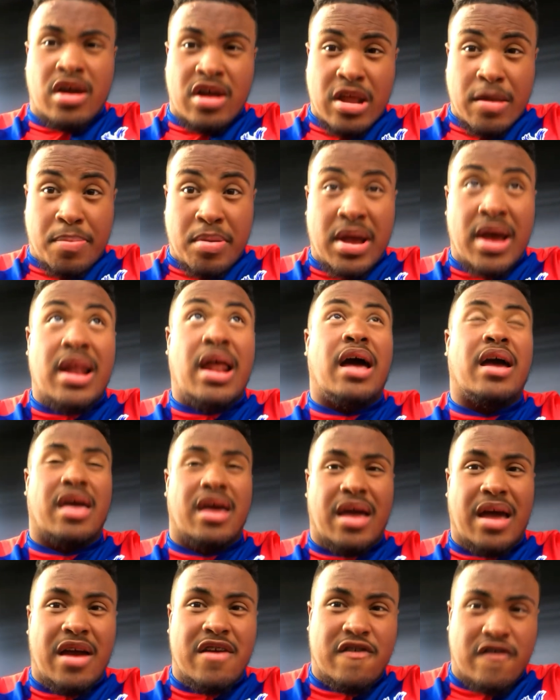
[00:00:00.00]
the only player that
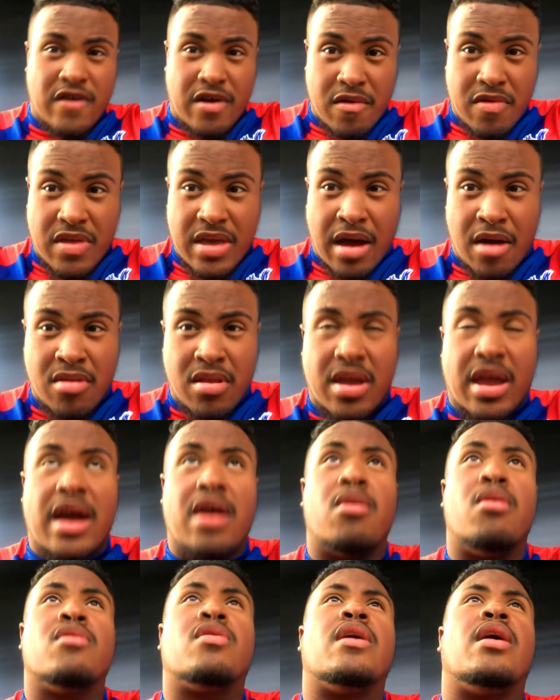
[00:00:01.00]
could catch Chelsea out on the
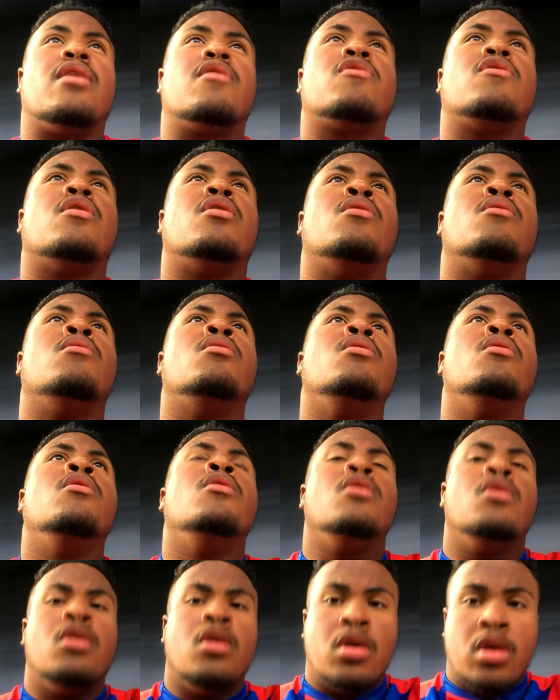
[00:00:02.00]
counter attack. So,
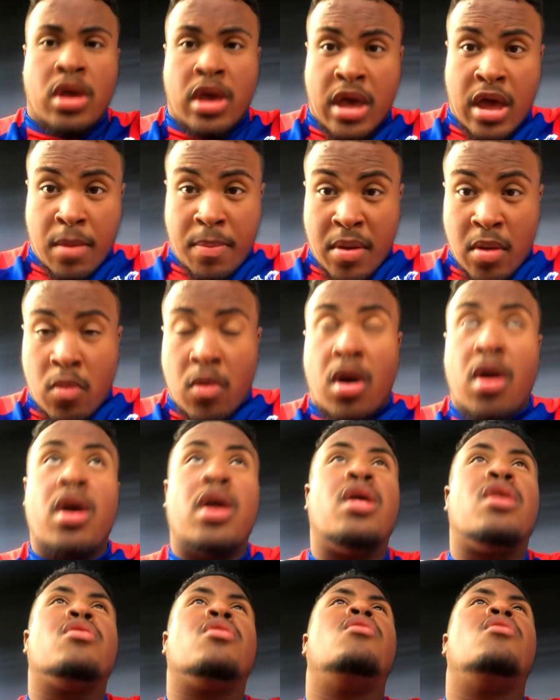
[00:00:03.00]
yeah, a bit worried. I